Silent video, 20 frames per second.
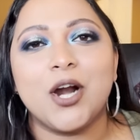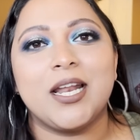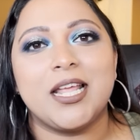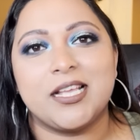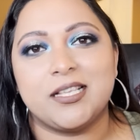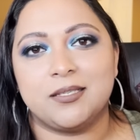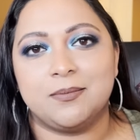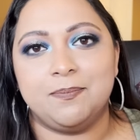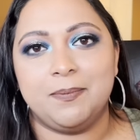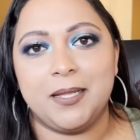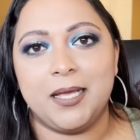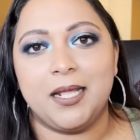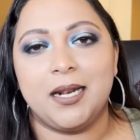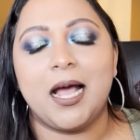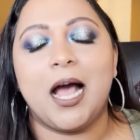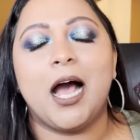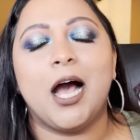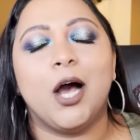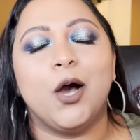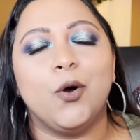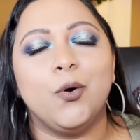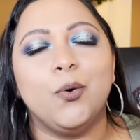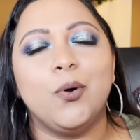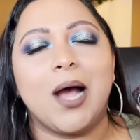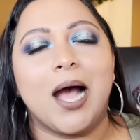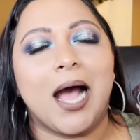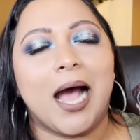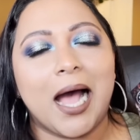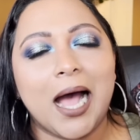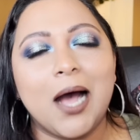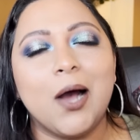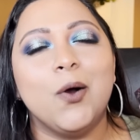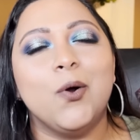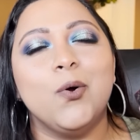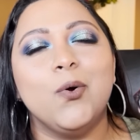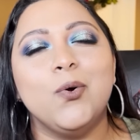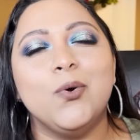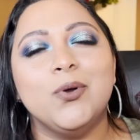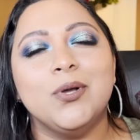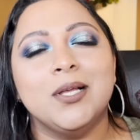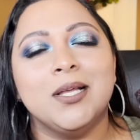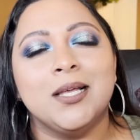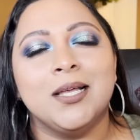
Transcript: explain how